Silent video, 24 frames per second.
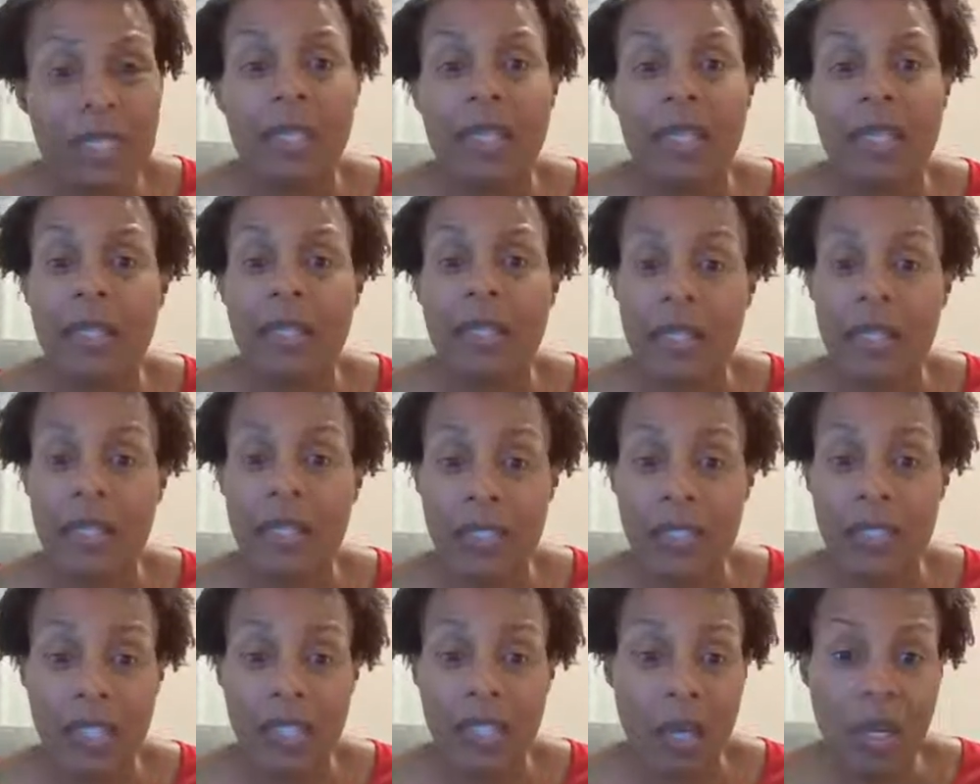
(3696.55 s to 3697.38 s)
They're
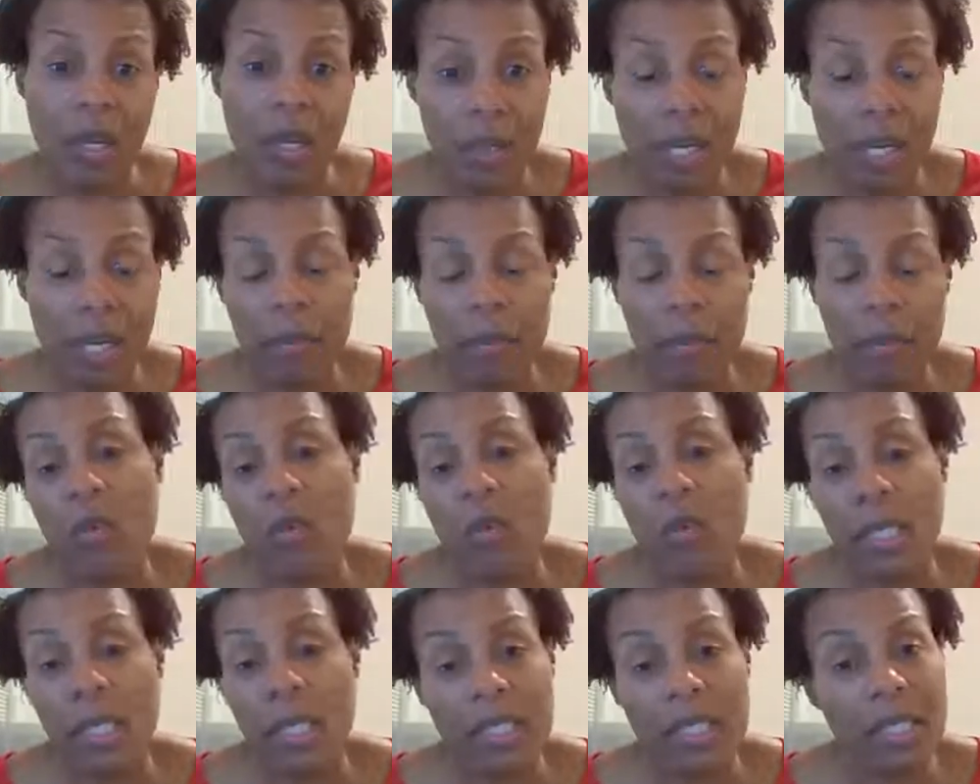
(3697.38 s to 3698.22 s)
saying we're going to be
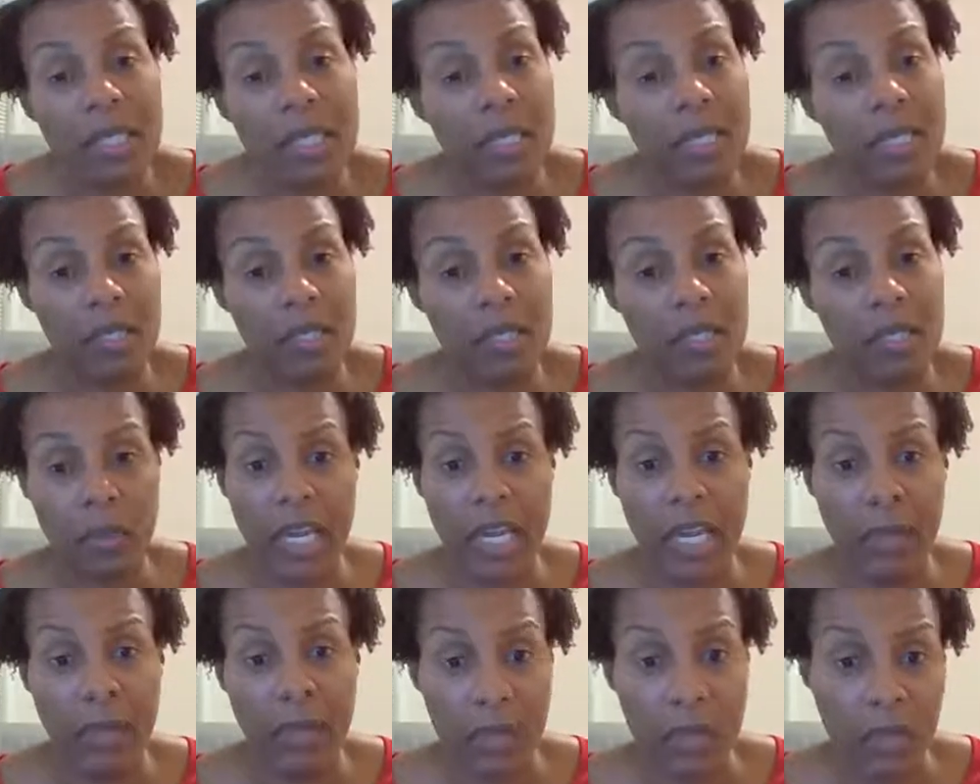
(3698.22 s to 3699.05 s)
quarantined until
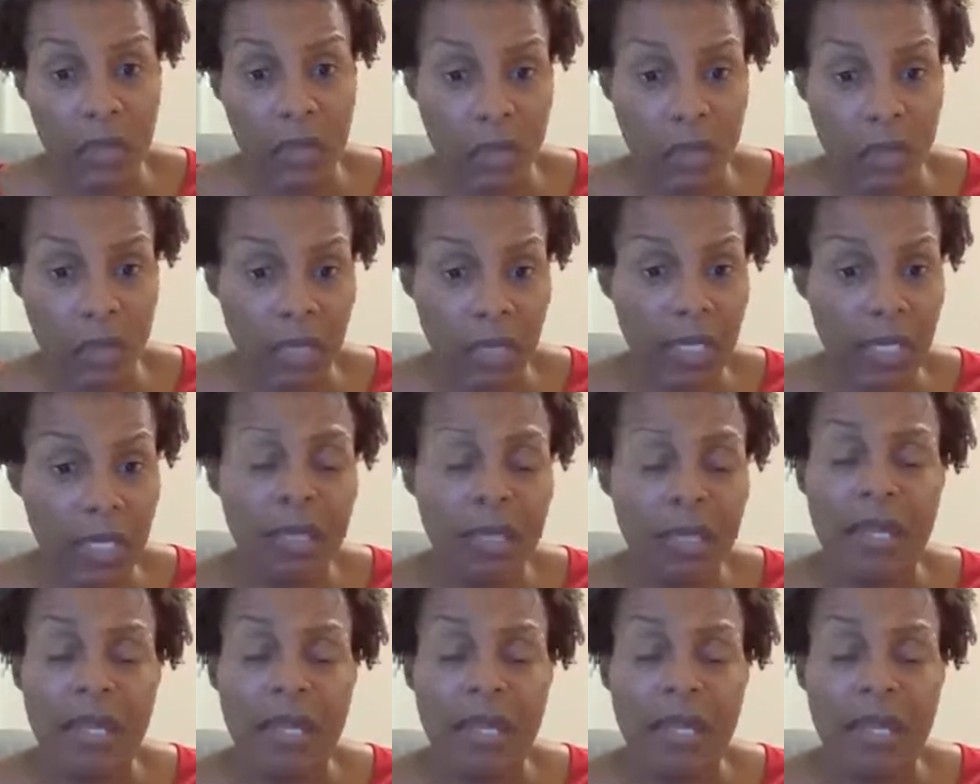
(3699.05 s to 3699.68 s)
April 30th.